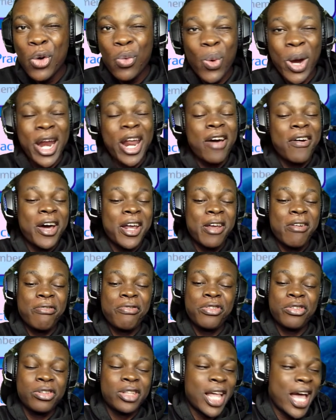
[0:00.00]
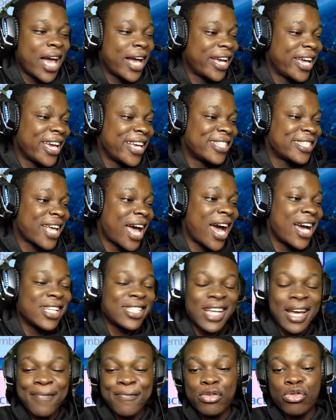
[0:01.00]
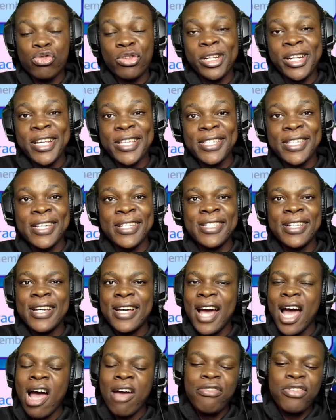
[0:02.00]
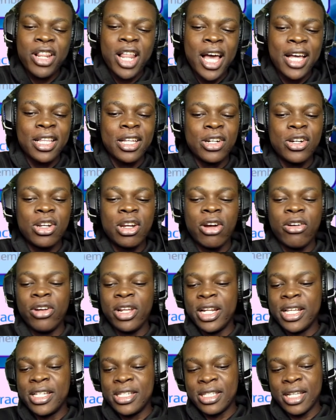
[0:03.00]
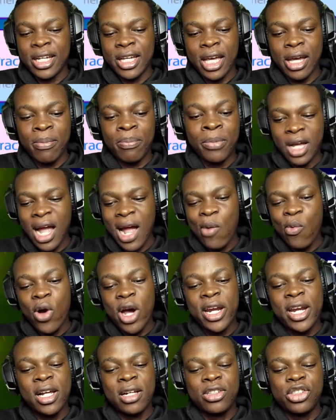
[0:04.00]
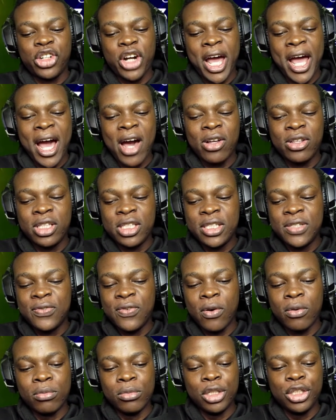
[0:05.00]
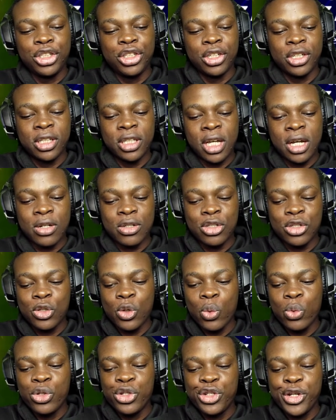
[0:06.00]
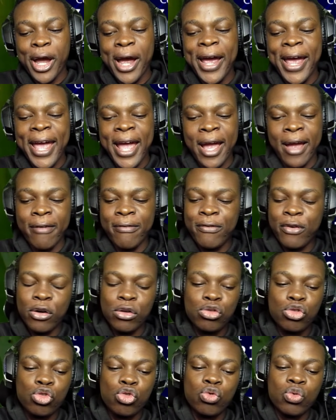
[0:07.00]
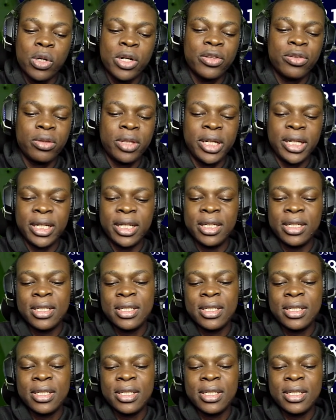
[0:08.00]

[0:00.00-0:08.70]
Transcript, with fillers: Whenever they feel like it's high time to release it, I feel like they're gonna release the game. I wanna try out this formation now, Sokshae four two one three,